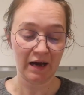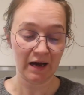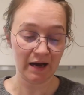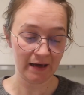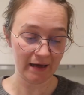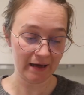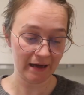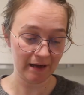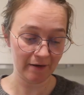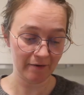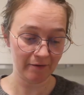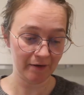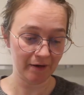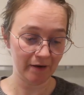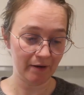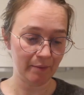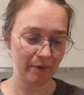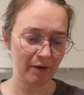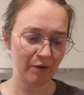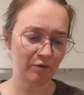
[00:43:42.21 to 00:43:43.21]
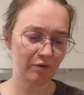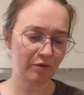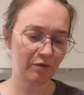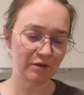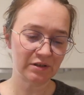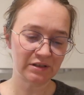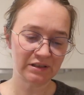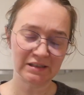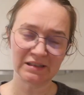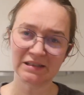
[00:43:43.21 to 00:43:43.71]
I have about
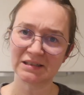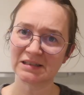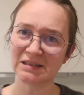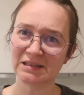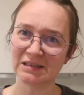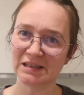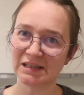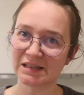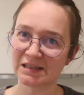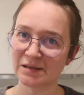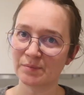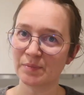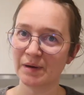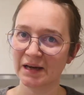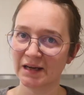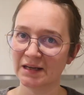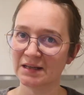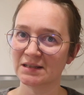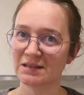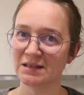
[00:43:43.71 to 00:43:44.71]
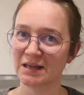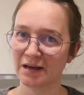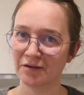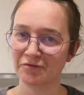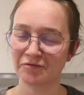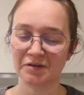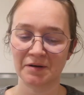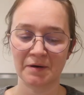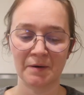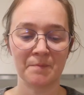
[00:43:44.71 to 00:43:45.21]
sixty pages
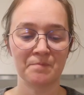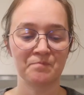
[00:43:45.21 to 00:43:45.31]
left,